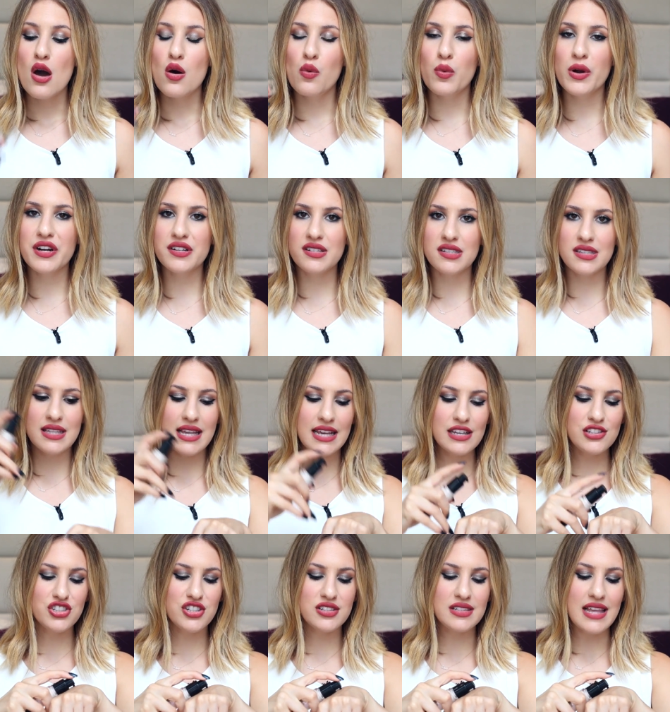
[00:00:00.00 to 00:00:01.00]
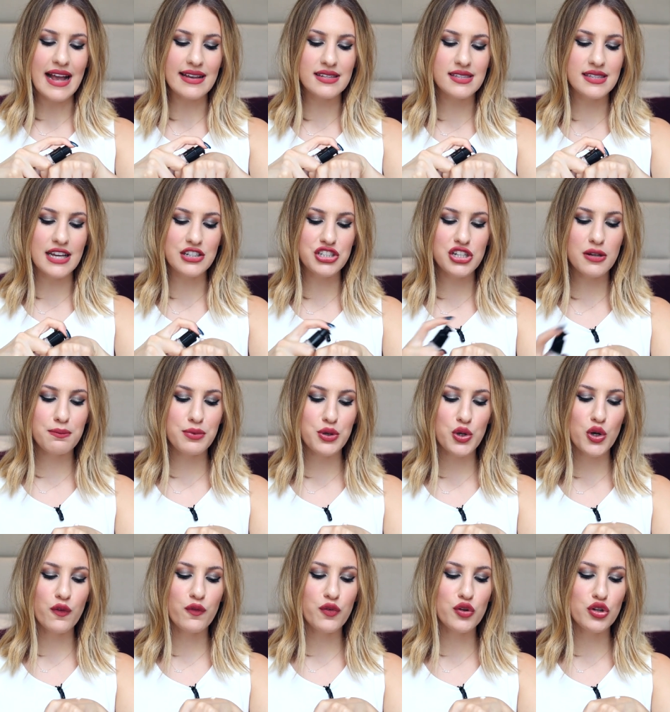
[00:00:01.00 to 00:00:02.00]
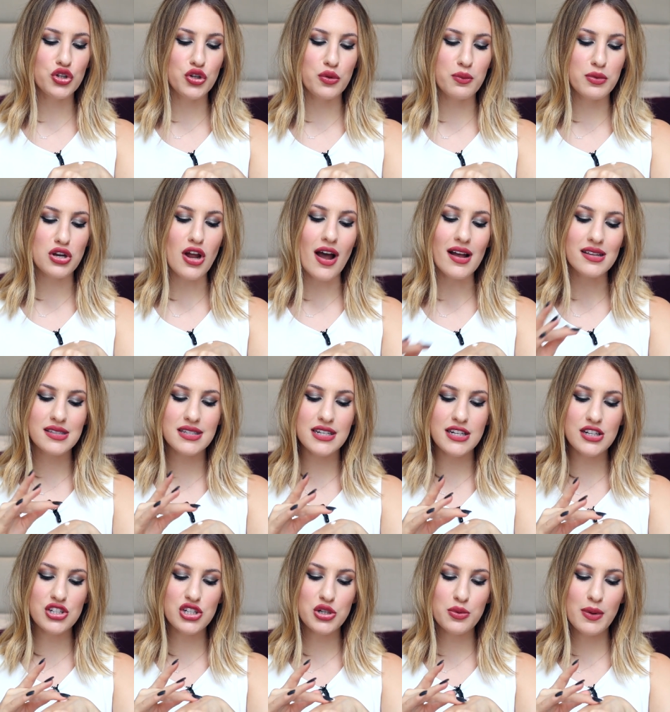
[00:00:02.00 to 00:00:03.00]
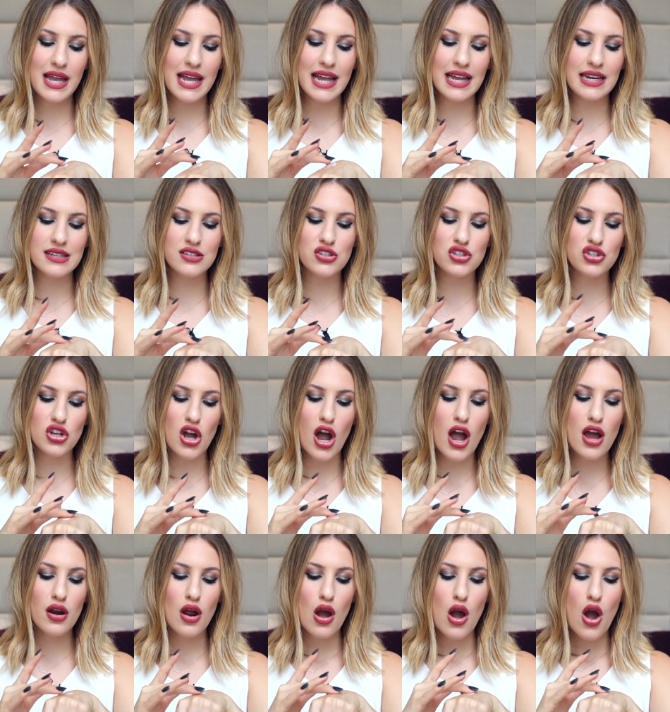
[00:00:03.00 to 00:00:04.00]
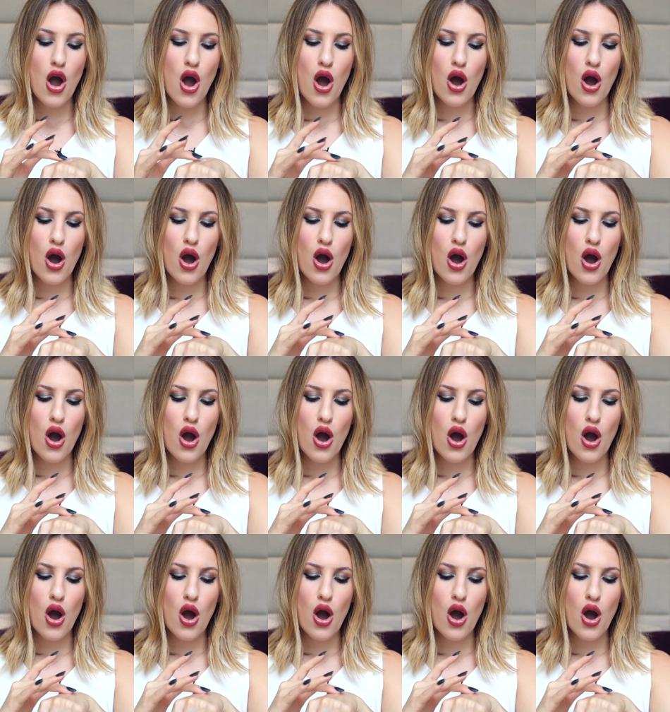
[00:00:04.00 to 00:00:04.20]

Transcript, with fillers: whereas this just has such a beautiful luminosity to it. It is not